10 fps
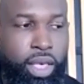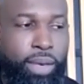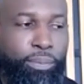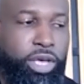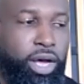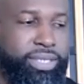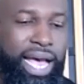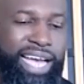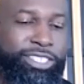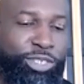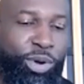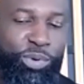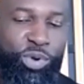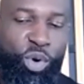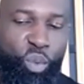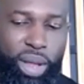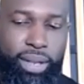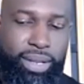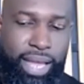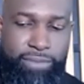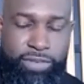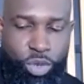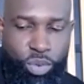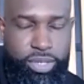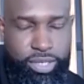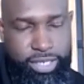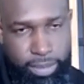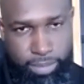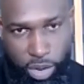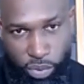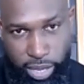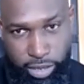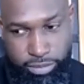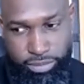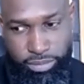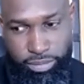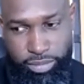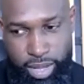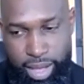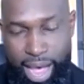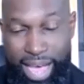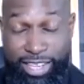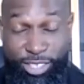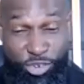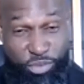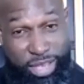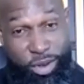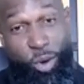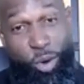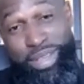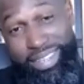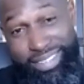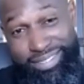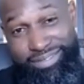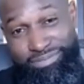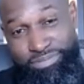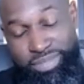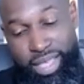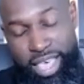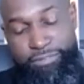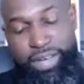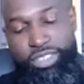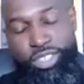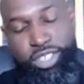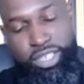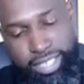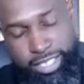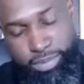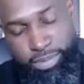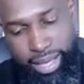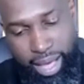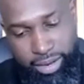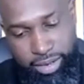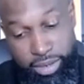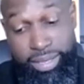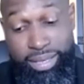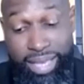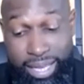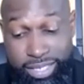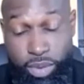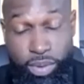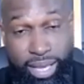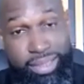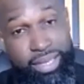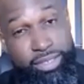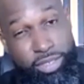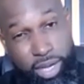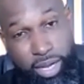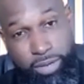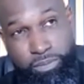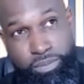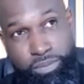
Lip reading: Because I don't know what life is going to send my way, I need to remain open. If I just stick to my calendar, yes, I will get things done.